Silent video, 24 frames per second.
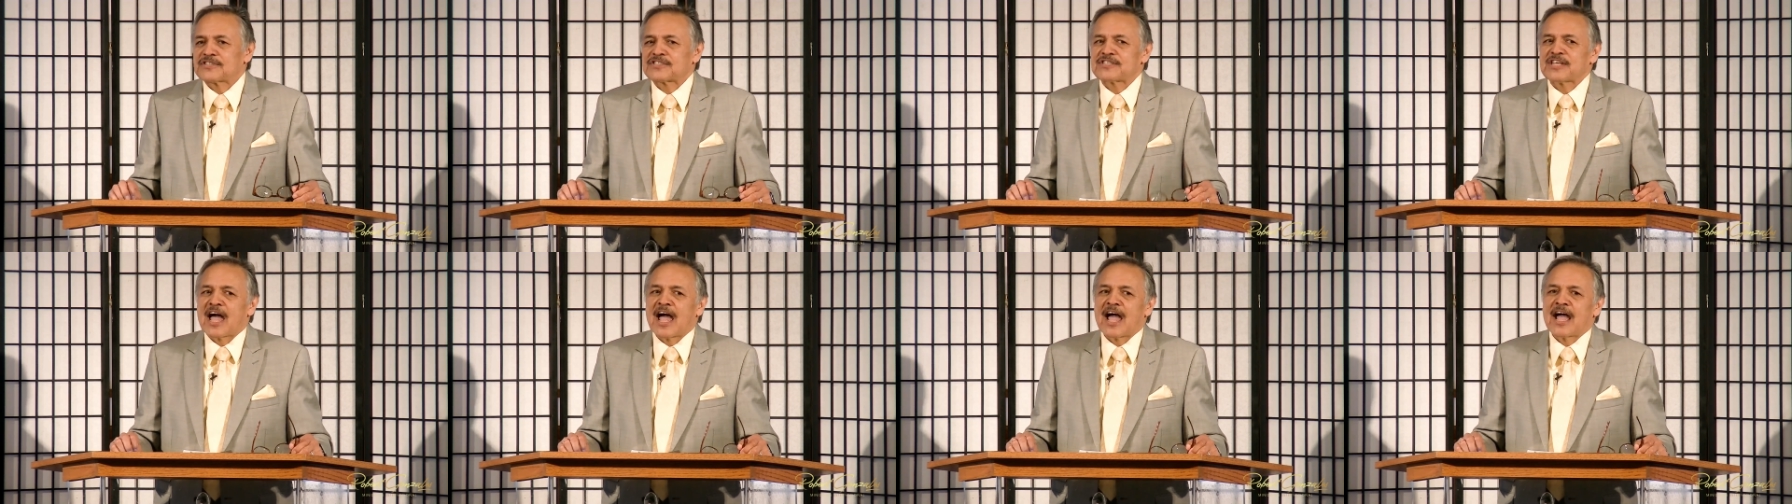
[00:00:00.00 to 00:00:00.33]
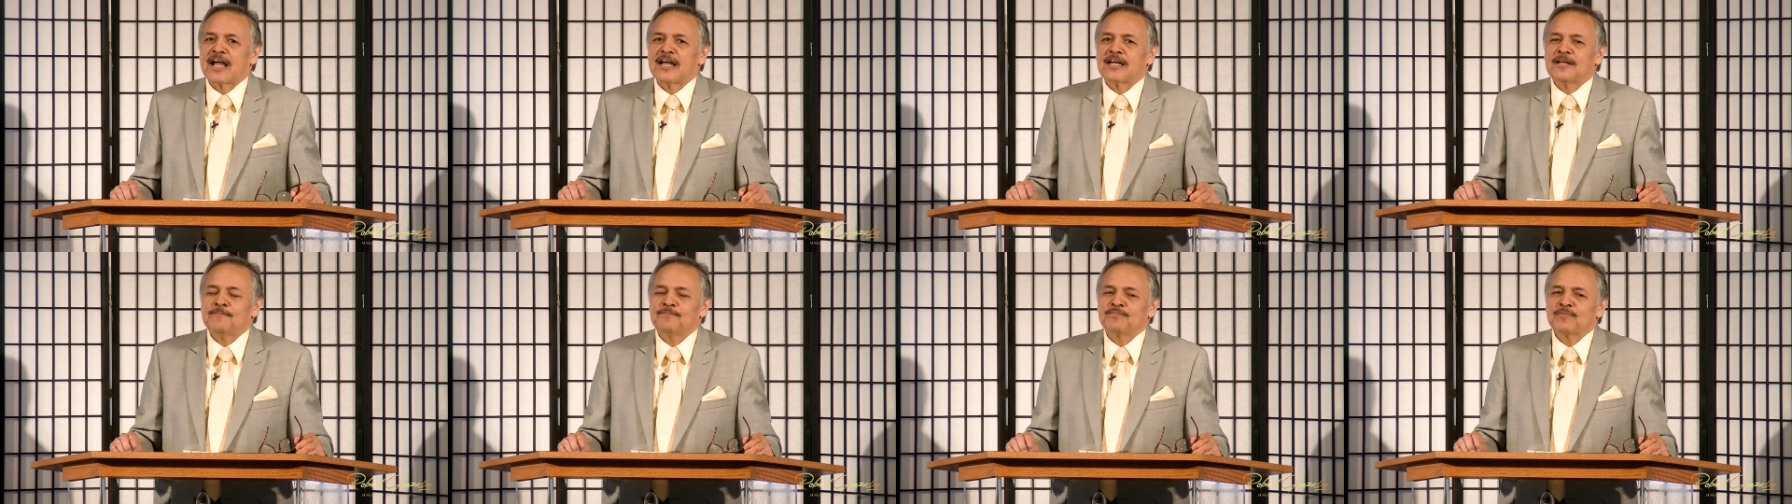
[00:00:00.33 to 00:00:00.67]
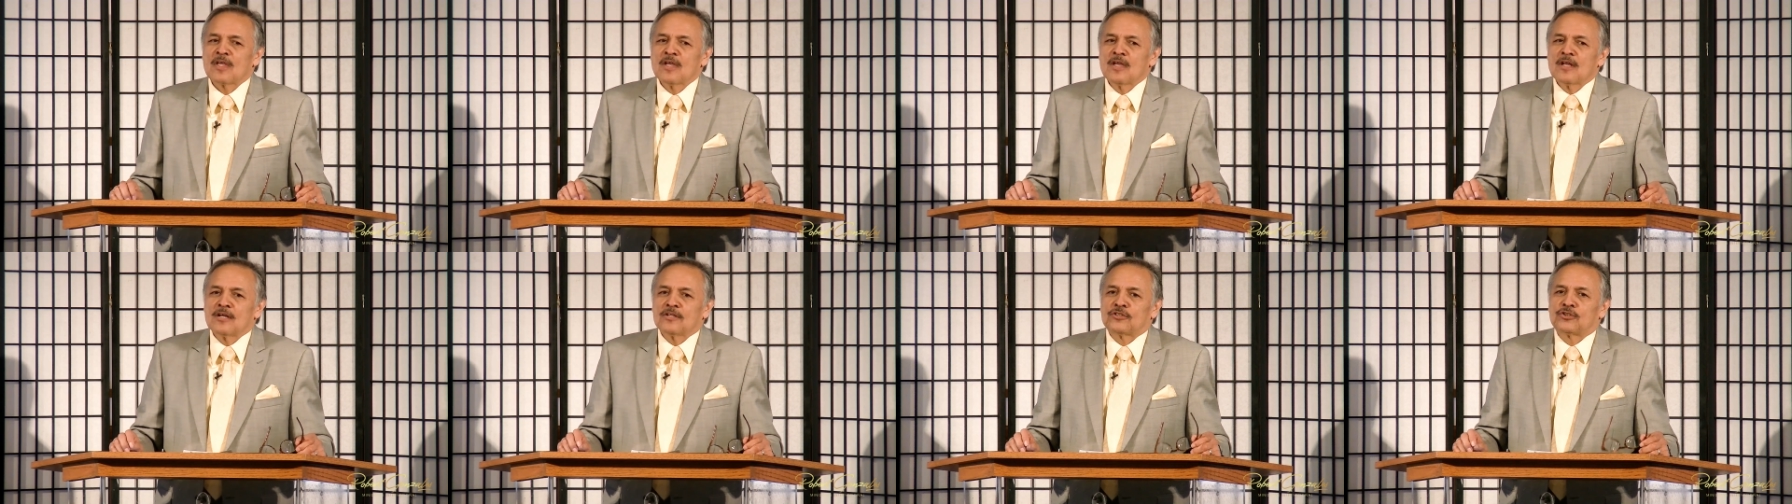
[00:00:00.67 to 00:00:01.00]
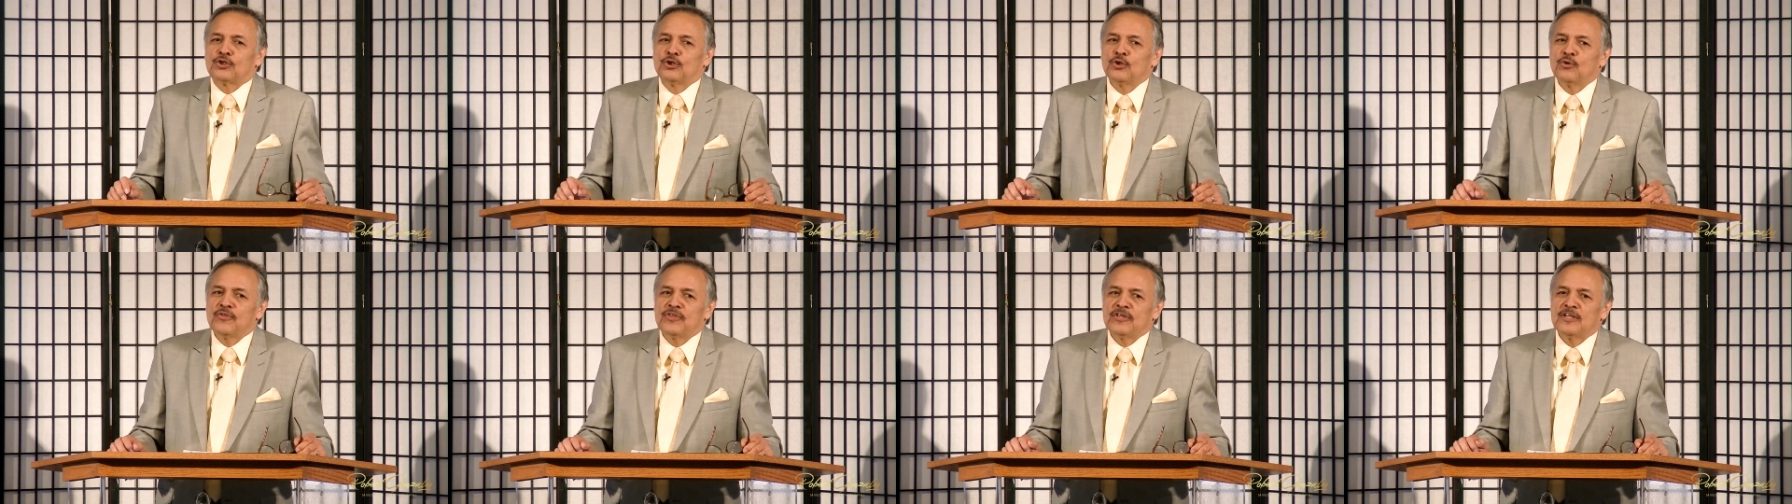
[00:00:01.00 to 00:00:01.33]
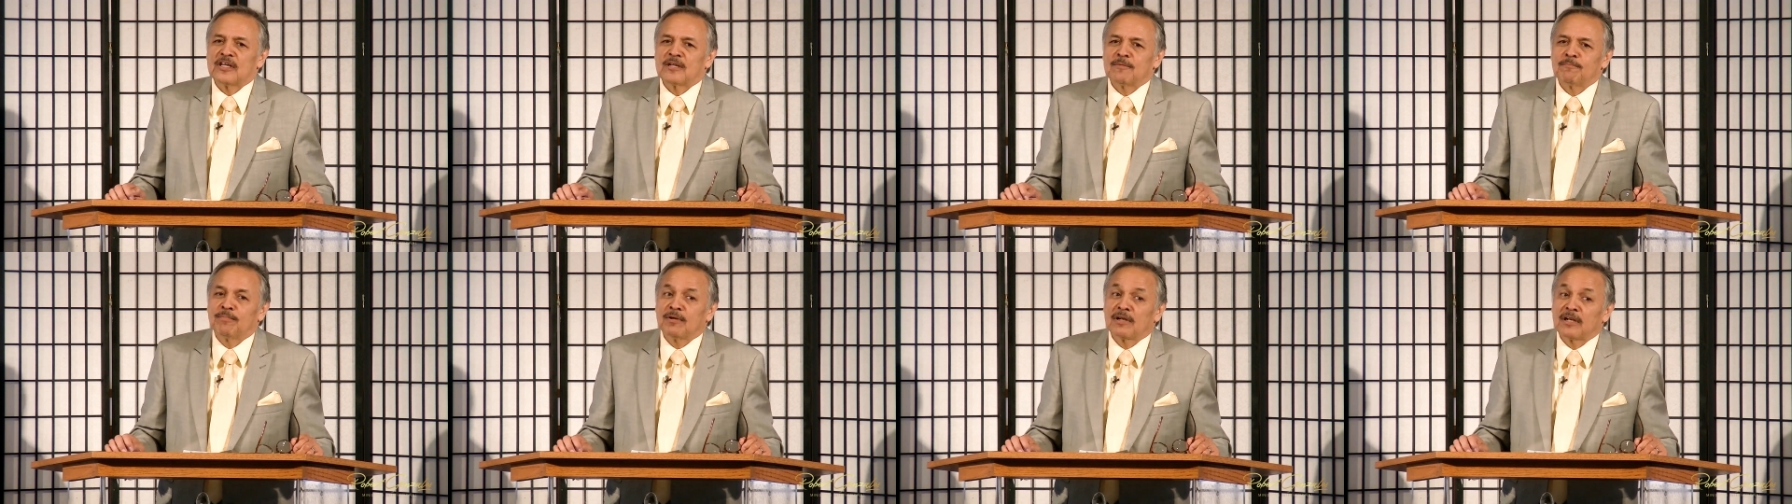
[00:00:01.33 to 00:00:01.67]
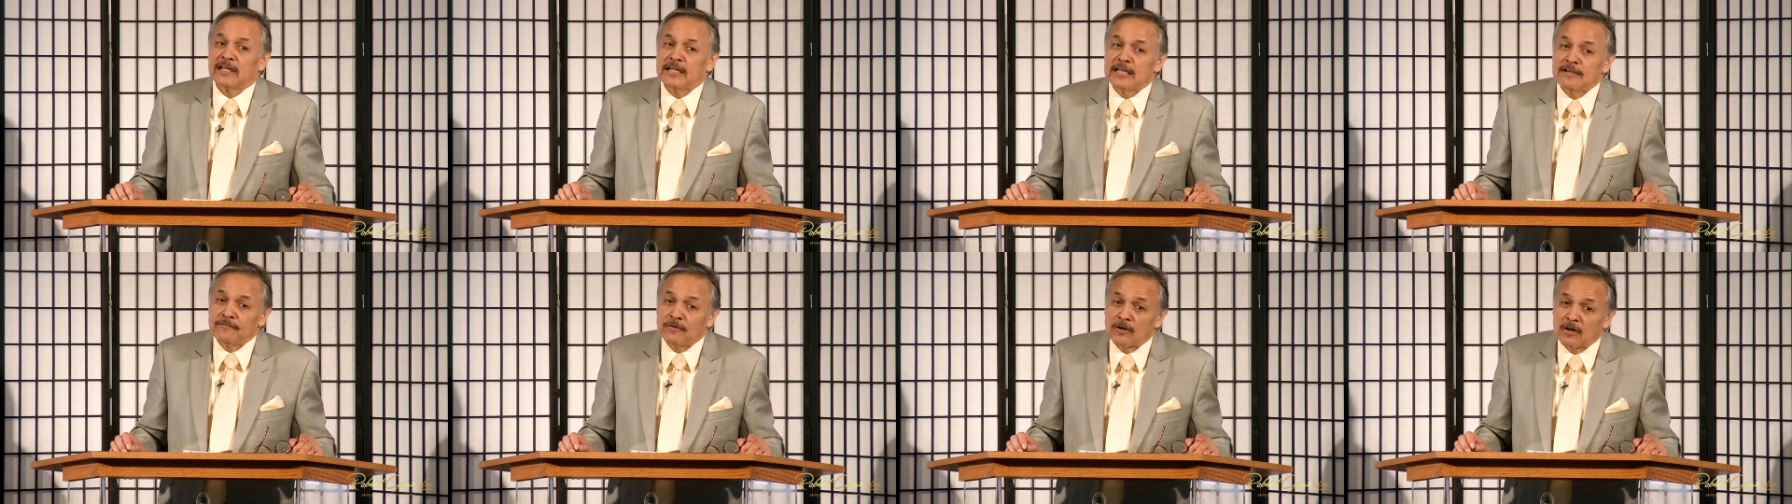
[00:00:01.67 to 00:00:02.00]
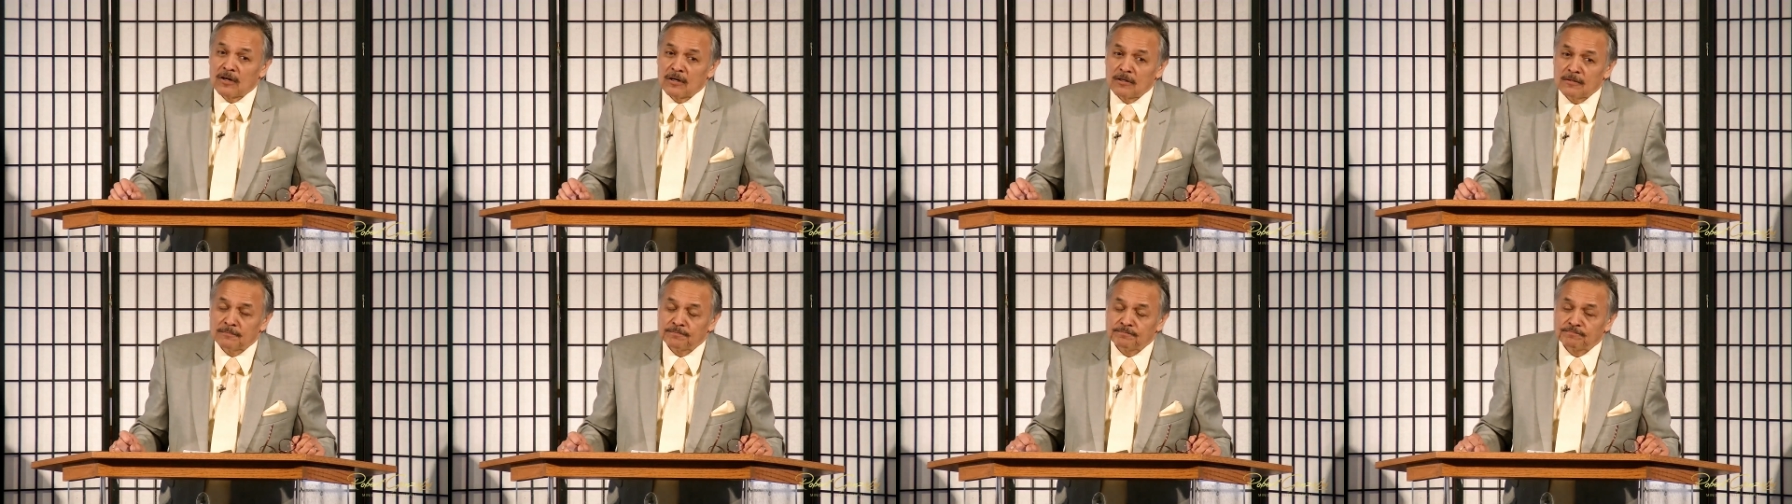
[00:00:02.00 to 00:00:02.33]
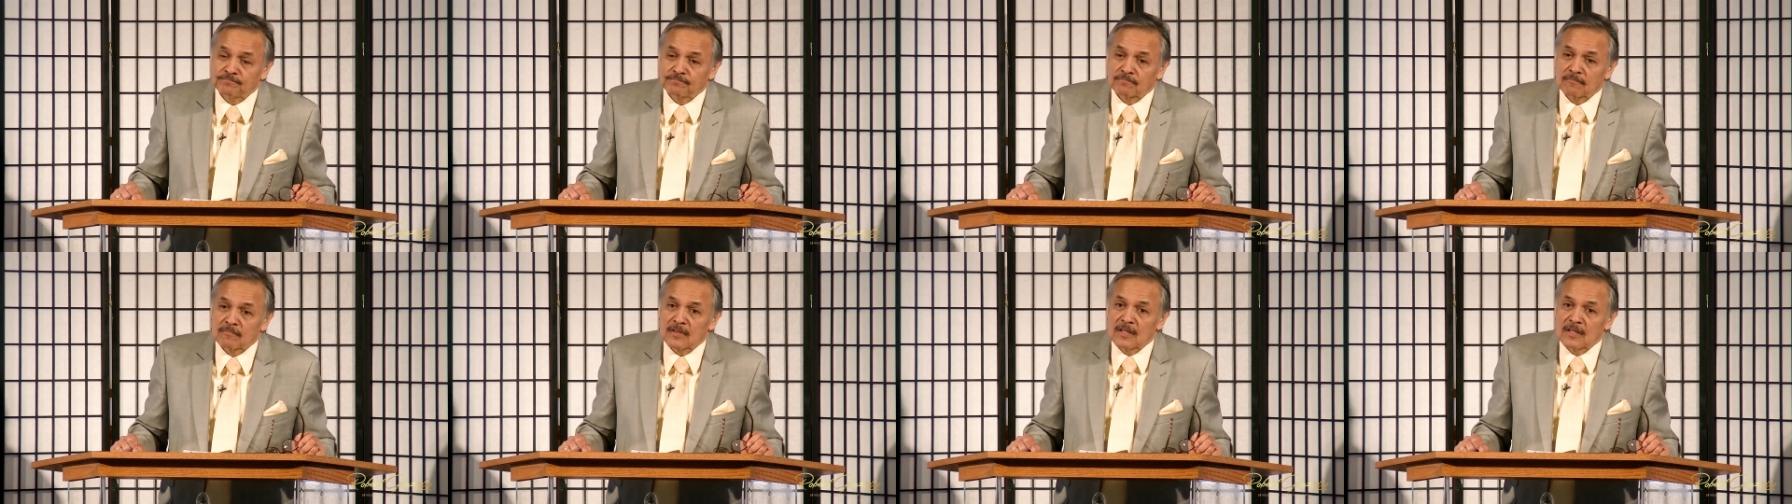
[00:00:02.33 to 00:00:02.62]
sign to the unbeliever,